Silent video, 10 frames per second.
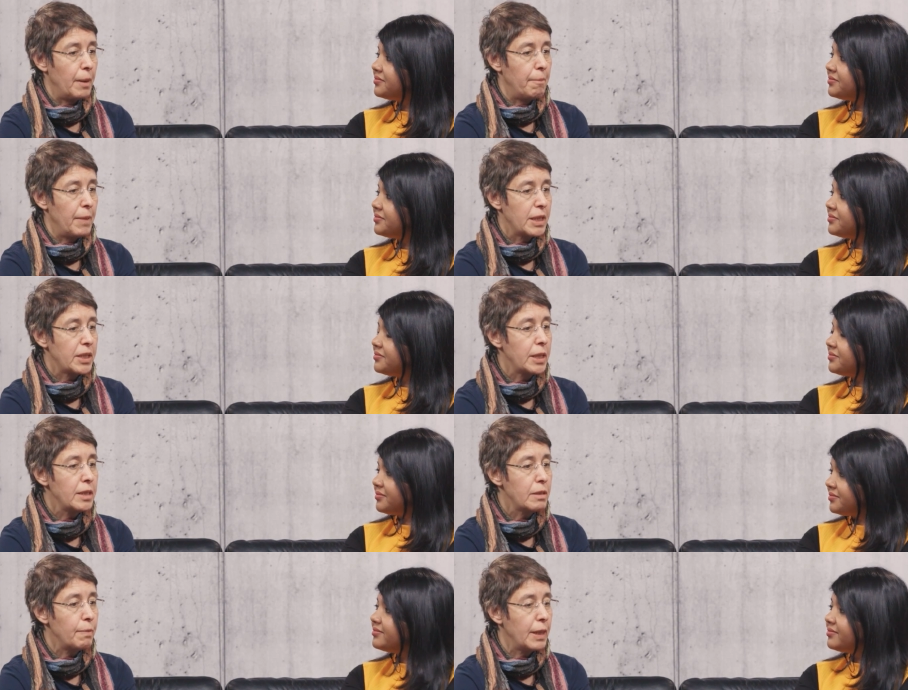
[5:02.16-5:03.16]
Speaker 1: uh,
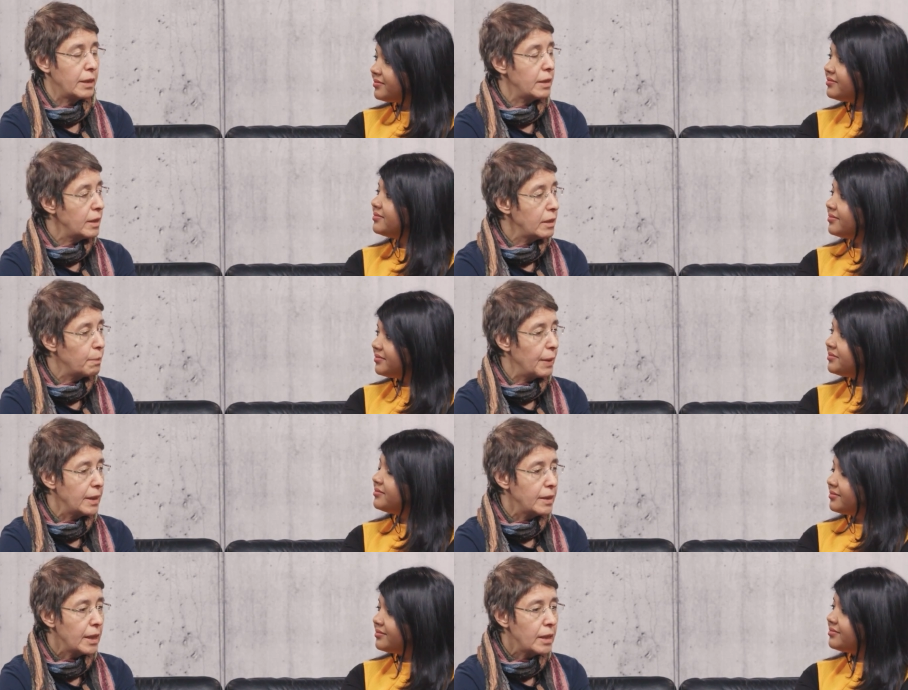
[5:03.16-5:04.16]
machines might need
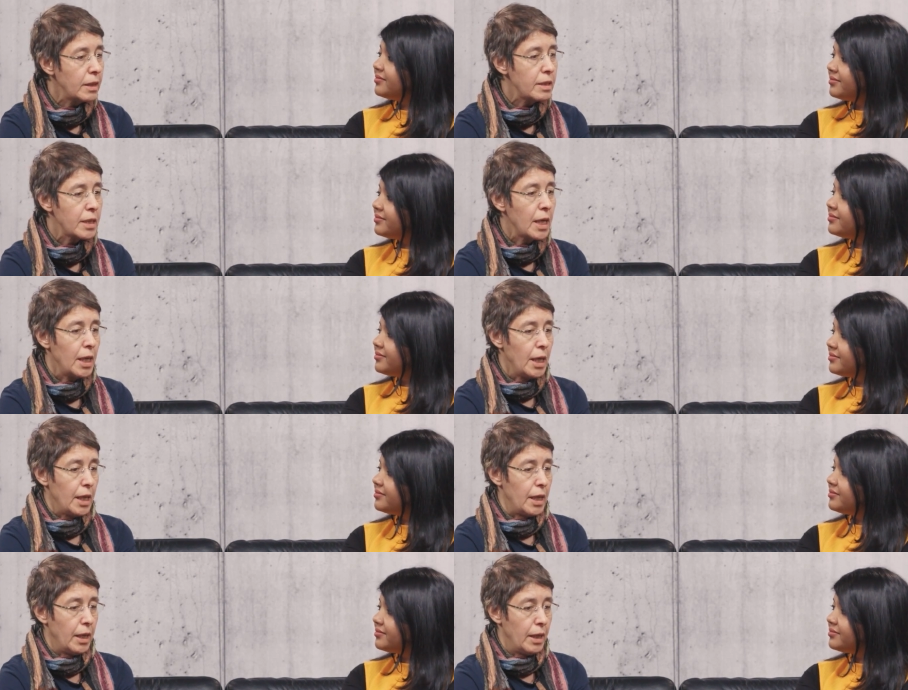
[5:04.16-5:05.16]
maintenance
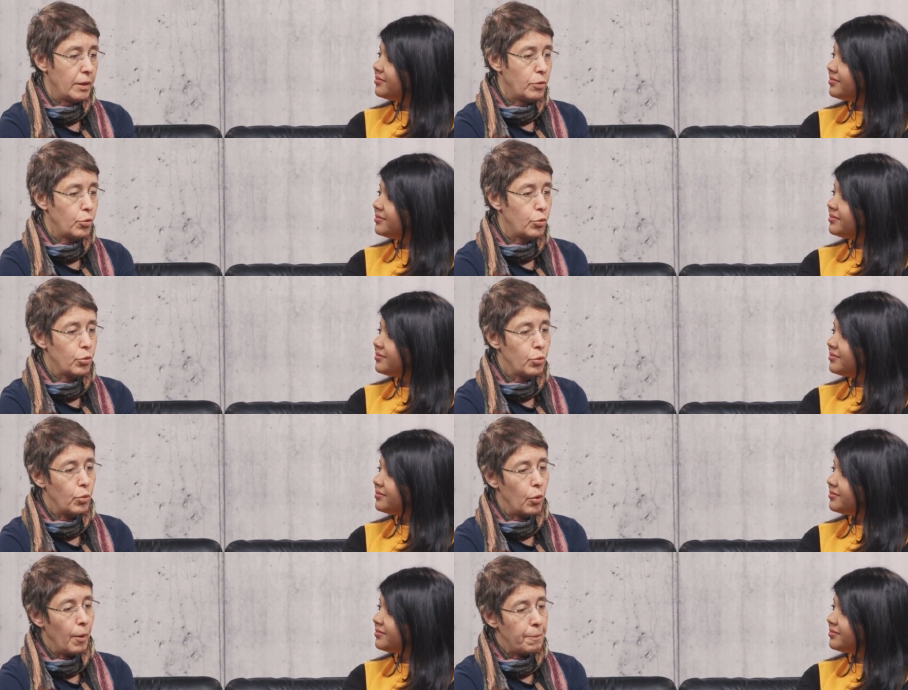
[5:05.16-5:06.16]
uh,
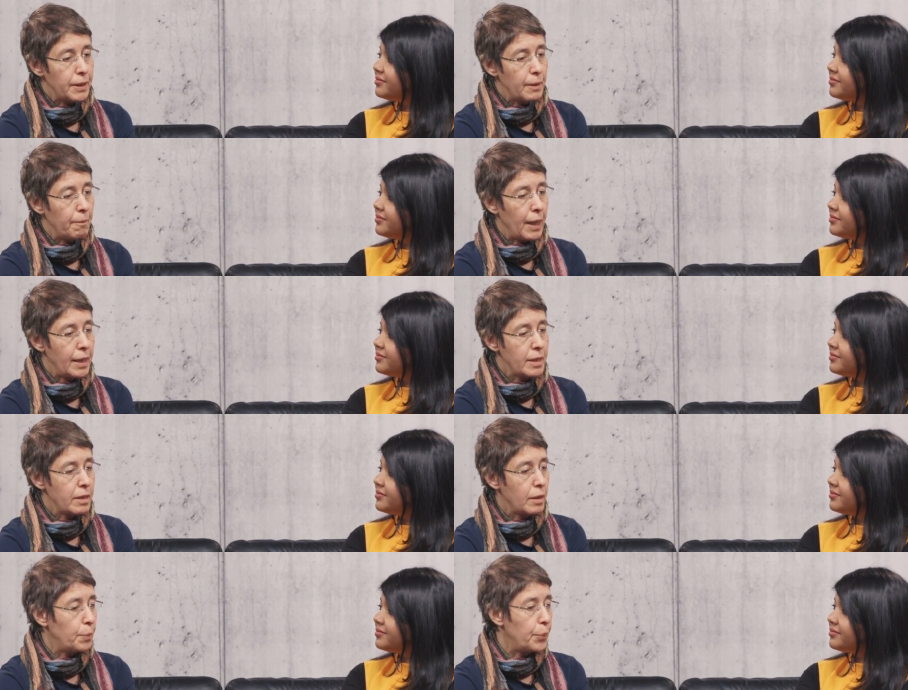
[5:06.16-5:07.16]
to optimize
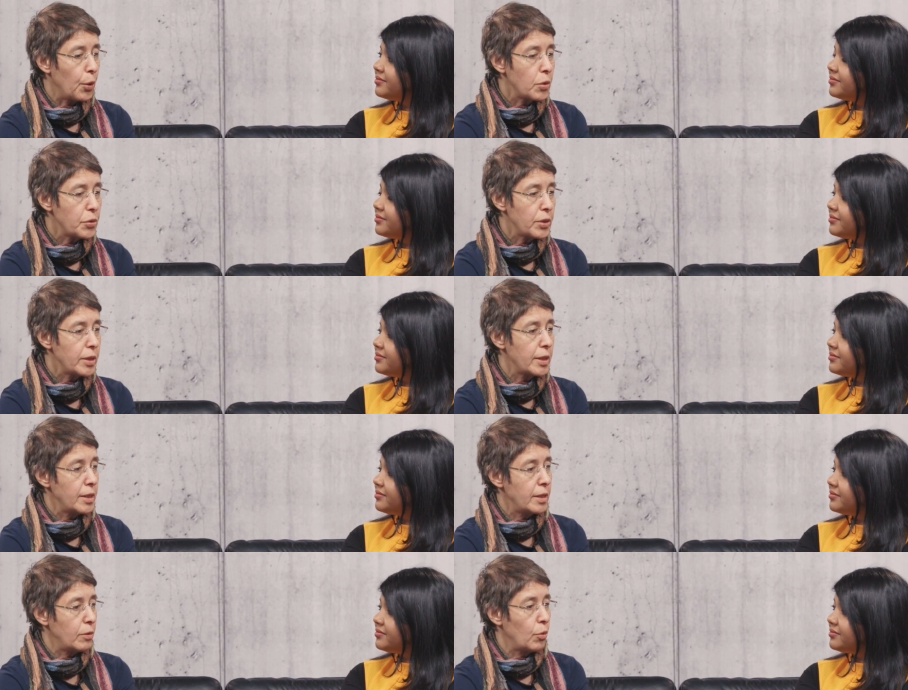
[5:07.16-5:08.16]
their
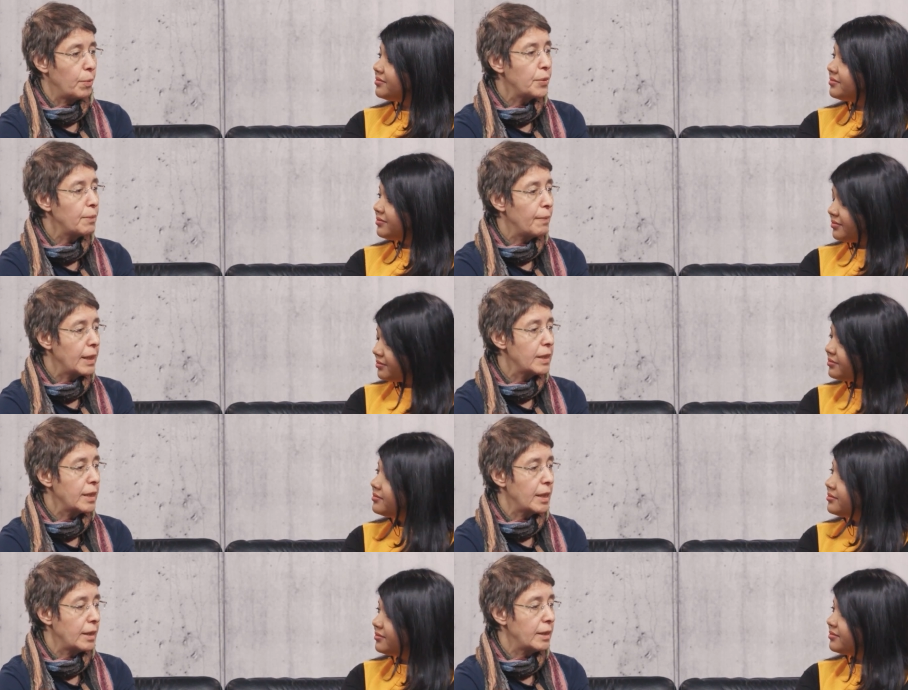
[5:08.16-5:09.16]
processes to optimize mm -hmm.
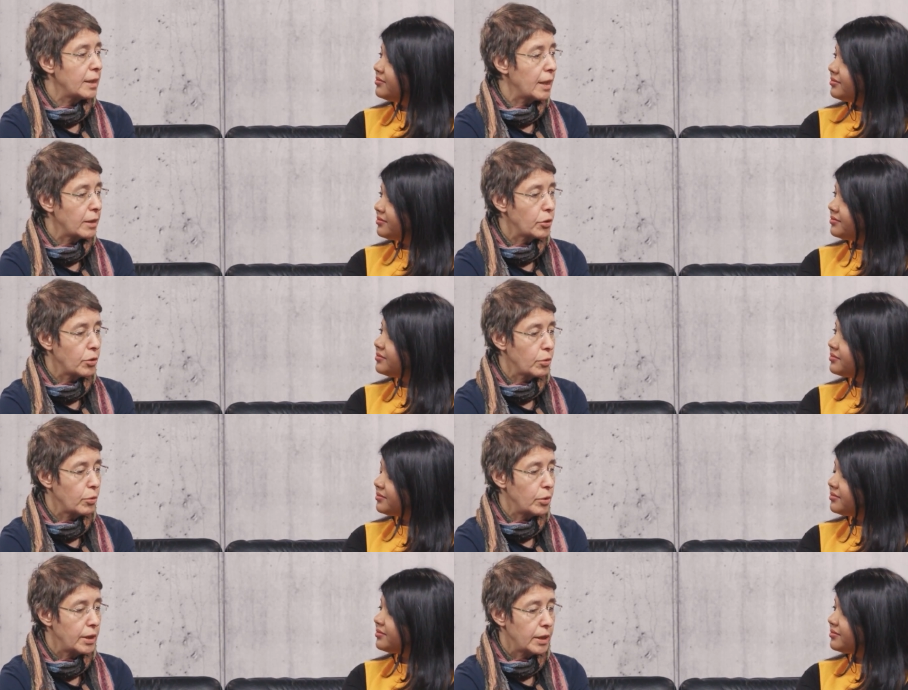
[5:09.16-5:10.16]
their mm-hmm. interaction
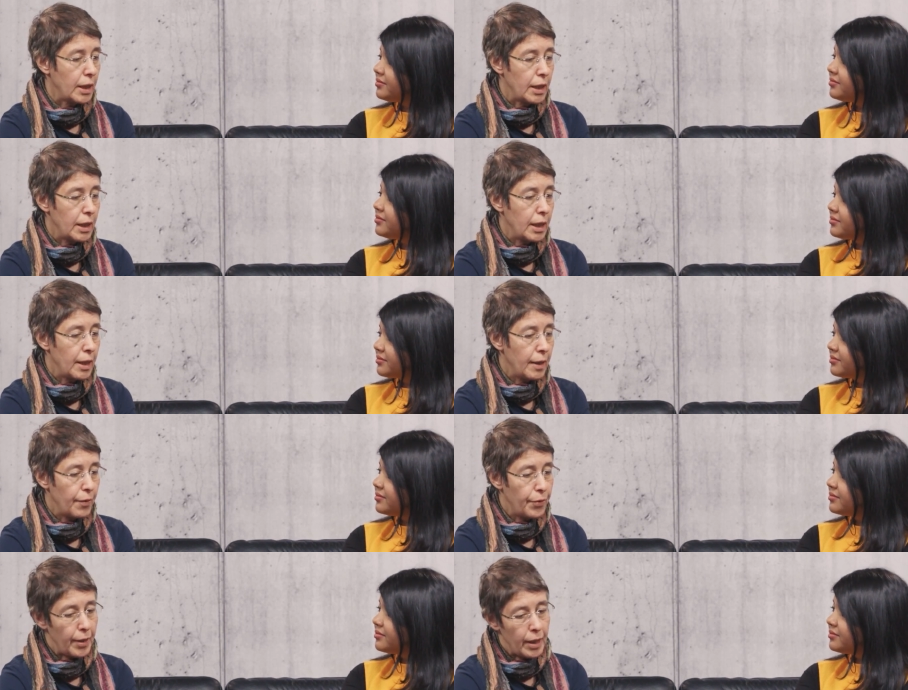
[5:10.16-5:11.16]
with uh,
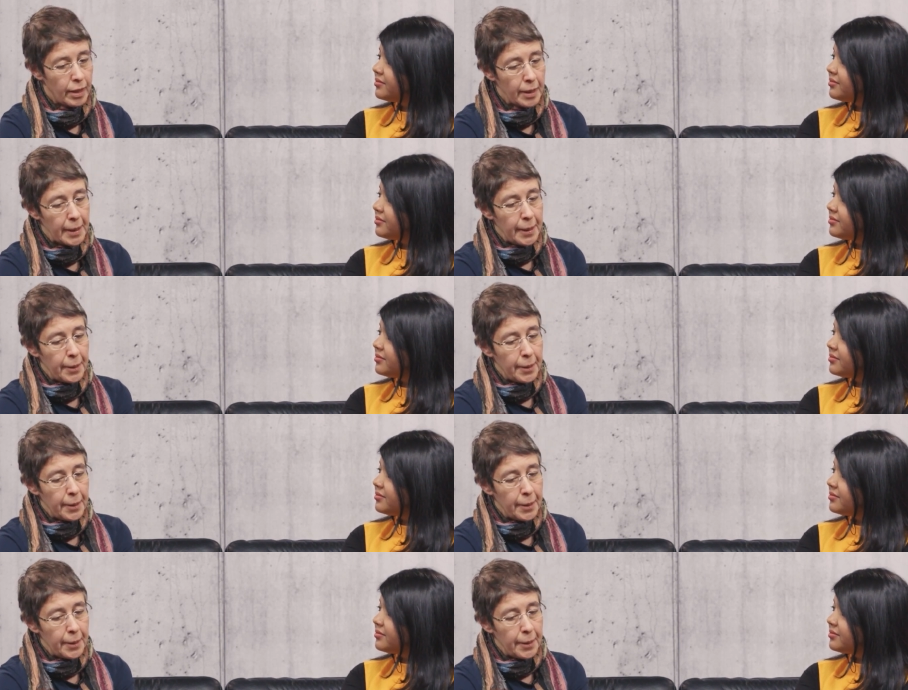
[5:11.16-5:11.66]
uh, their